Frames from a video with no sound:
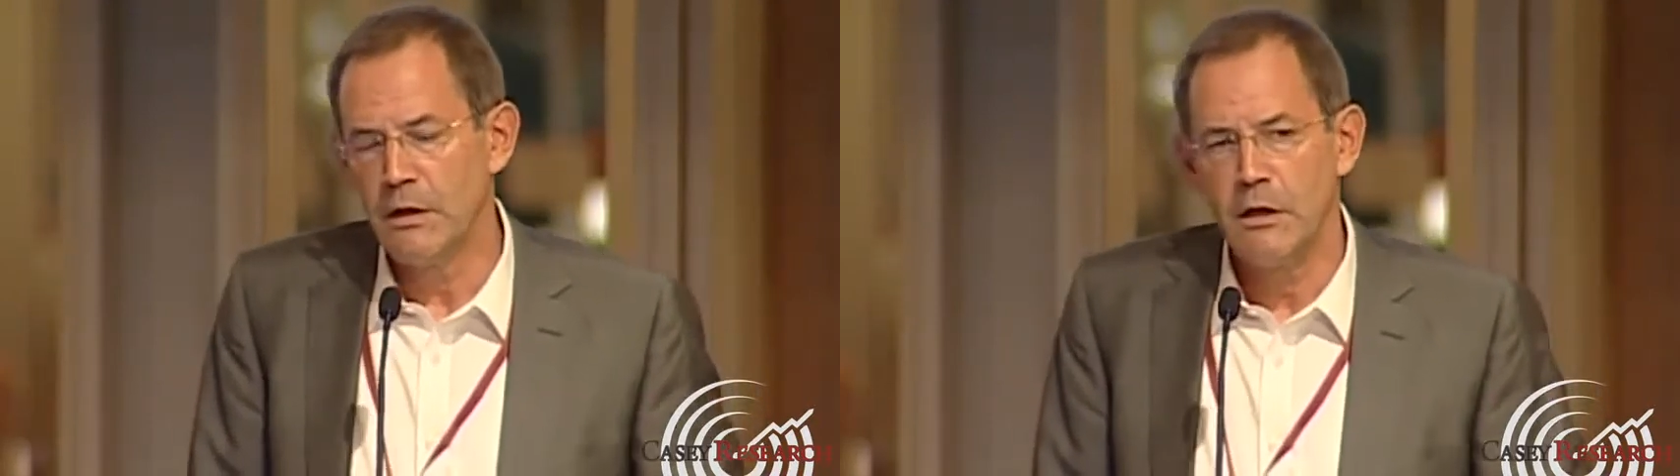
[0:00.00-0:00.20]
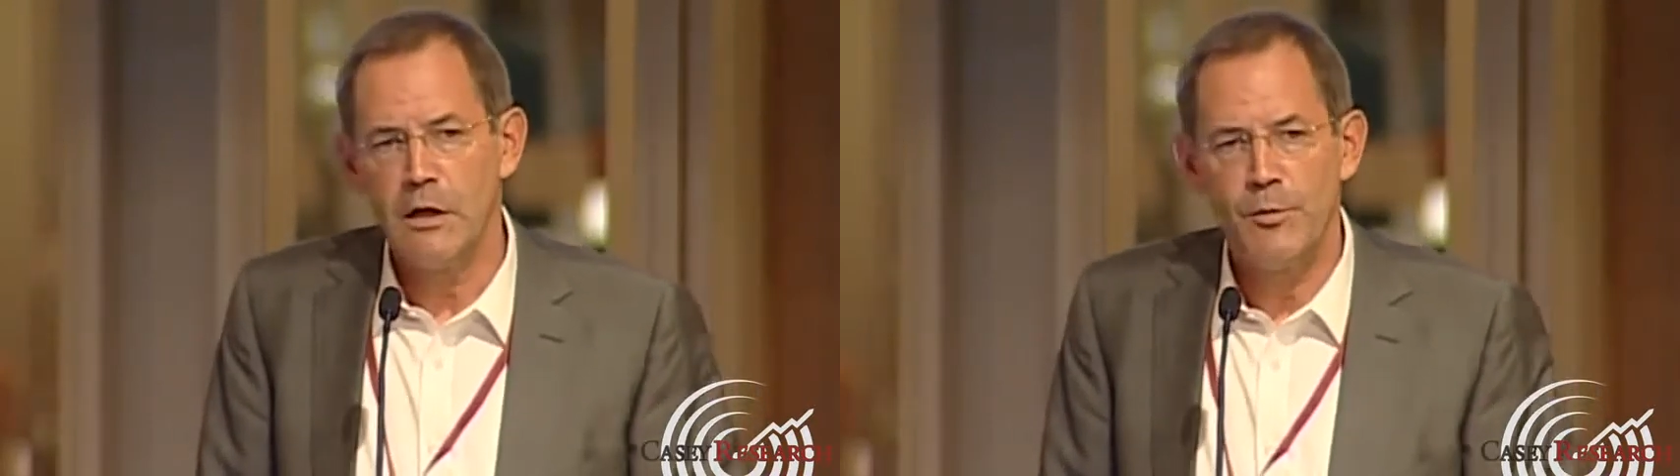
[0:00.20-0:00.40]

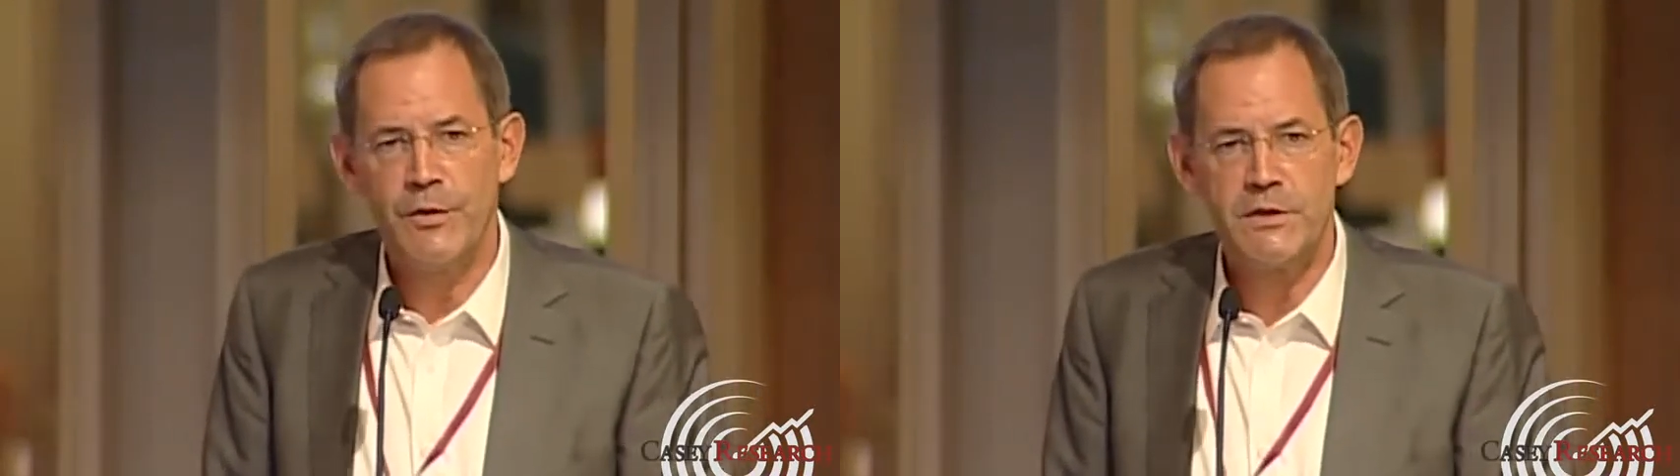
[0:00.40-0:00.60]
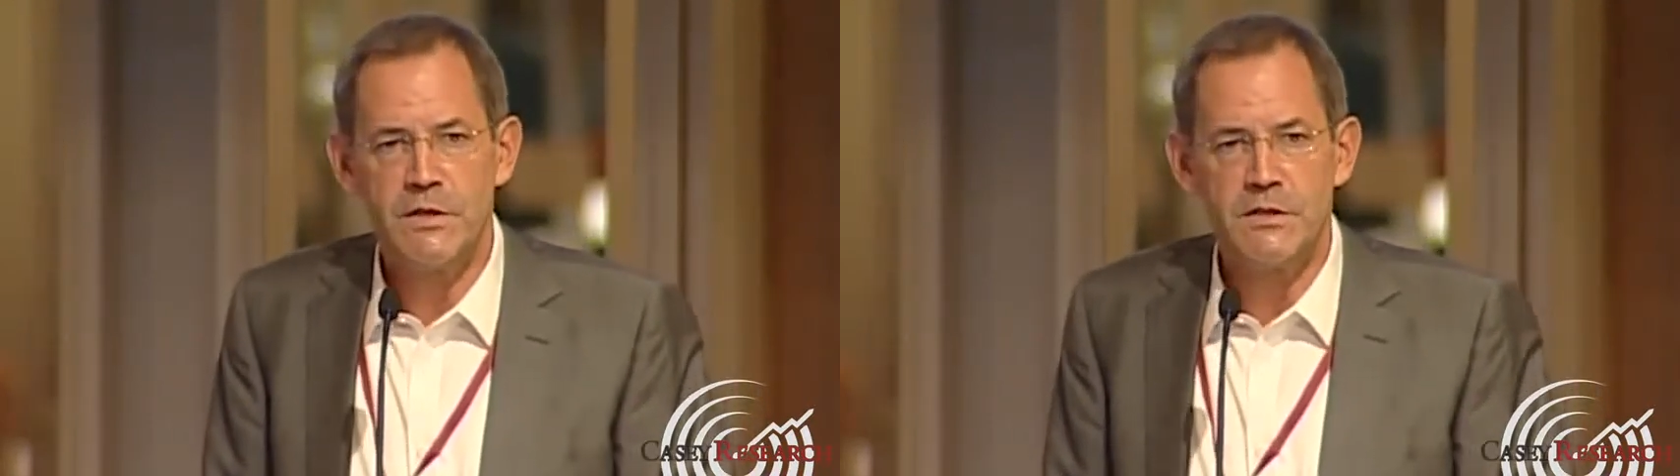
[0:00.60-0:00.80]
A couple
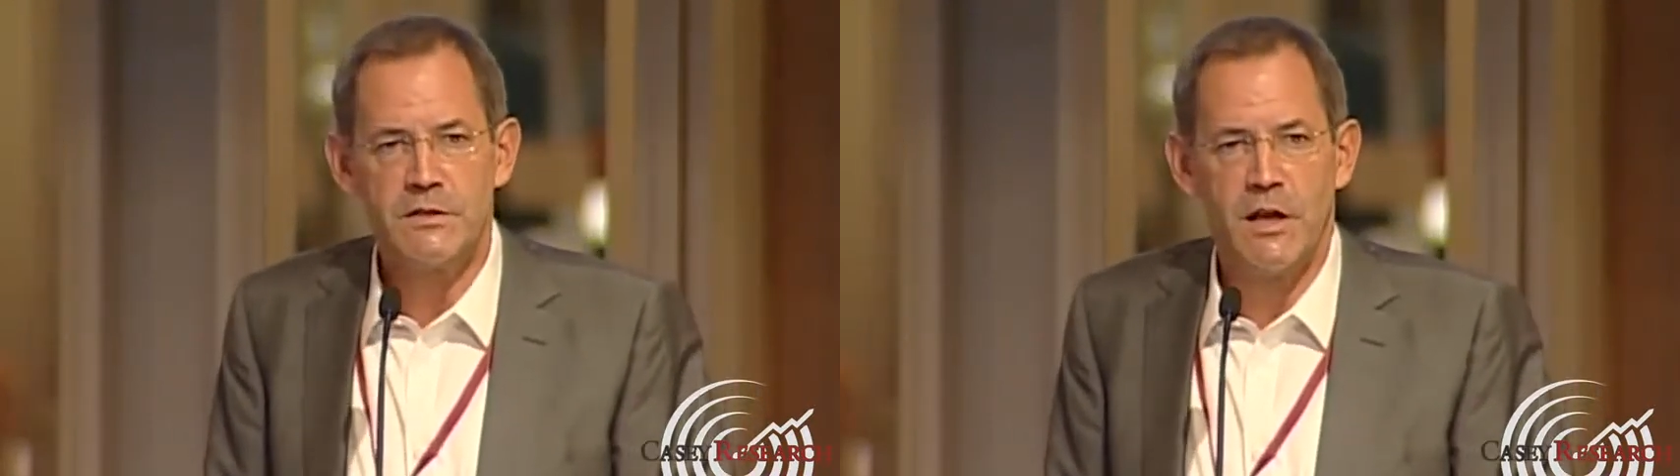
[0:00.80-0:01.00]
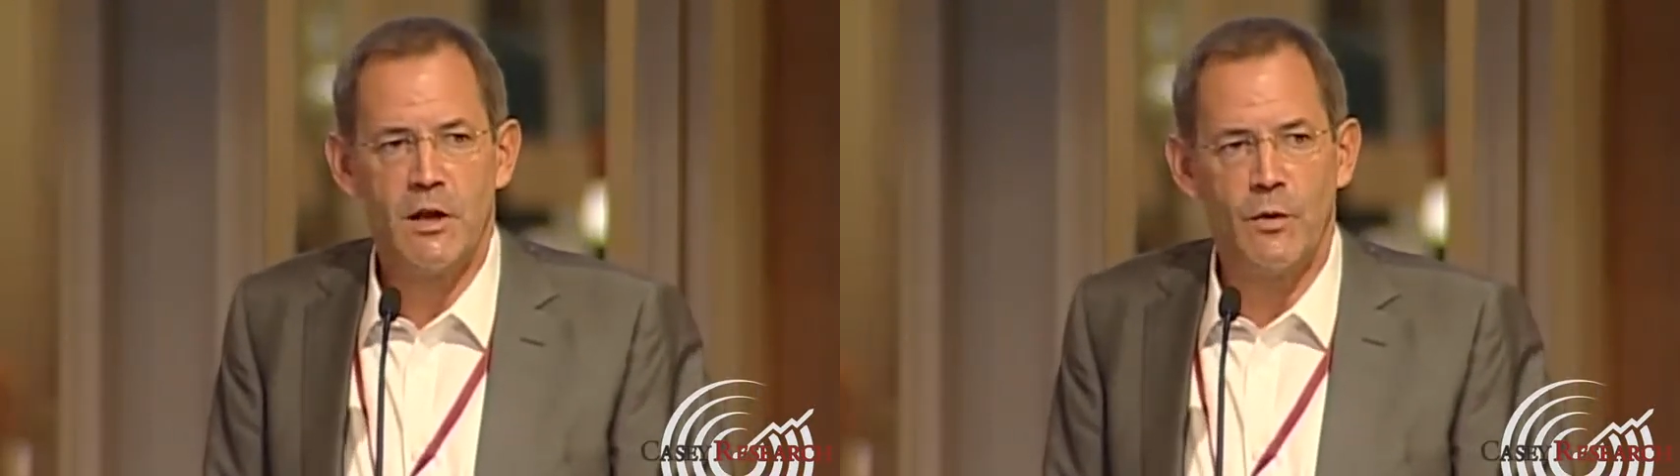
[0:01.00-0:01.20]
things then to
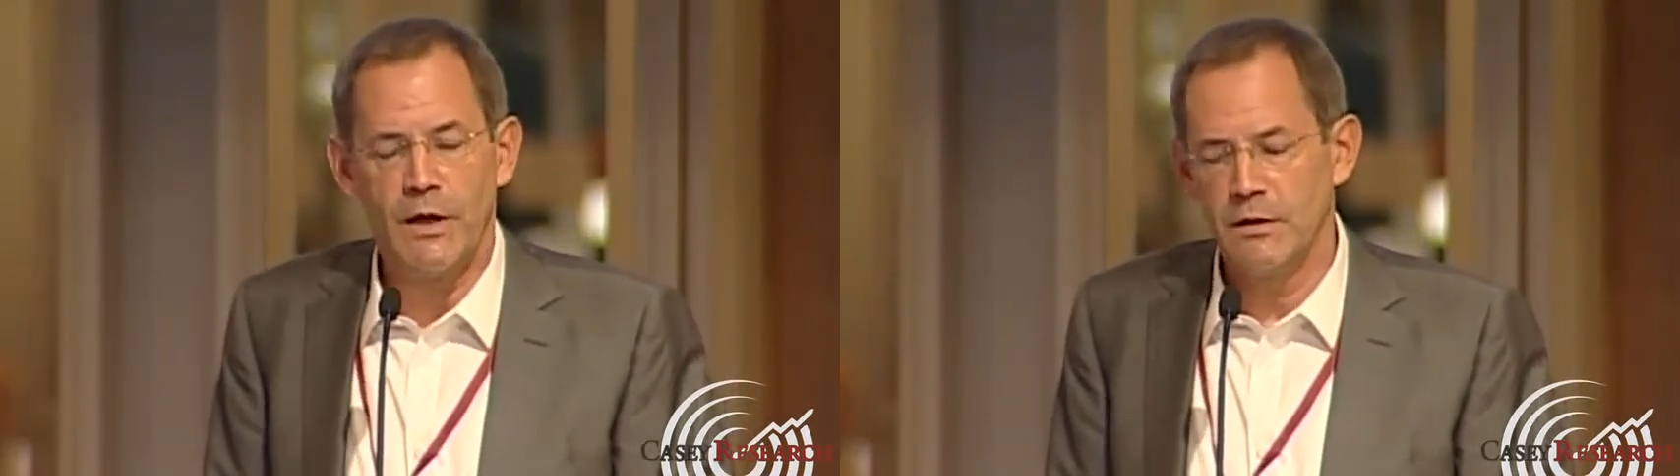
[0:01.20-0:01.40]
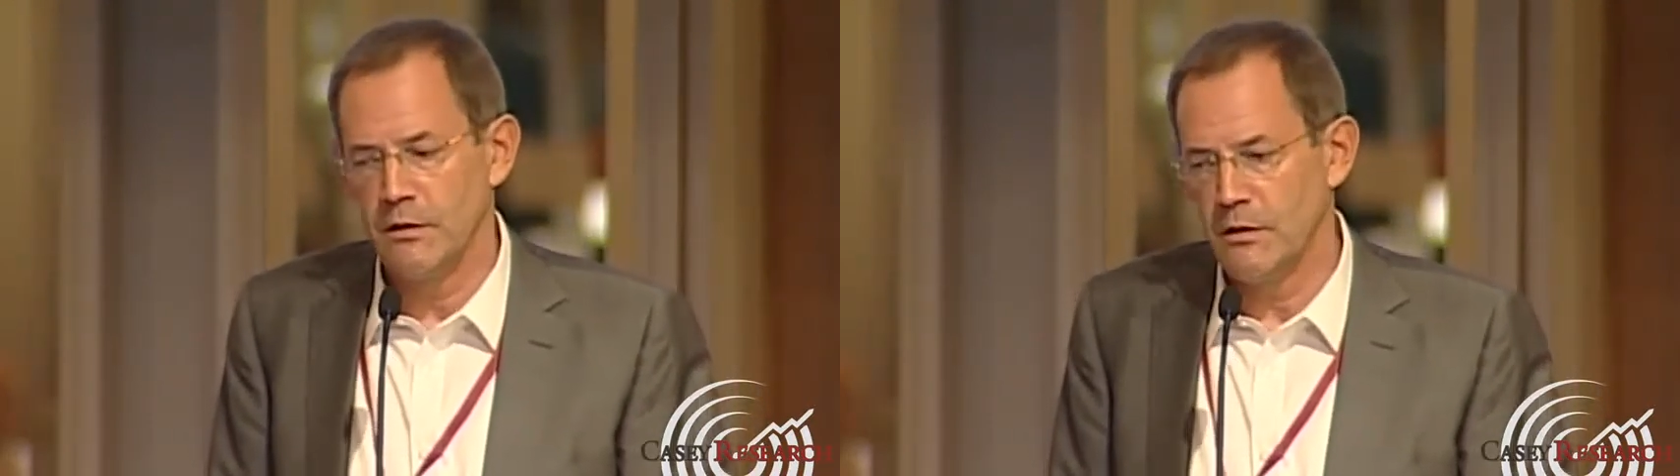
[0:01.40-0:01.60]
take away.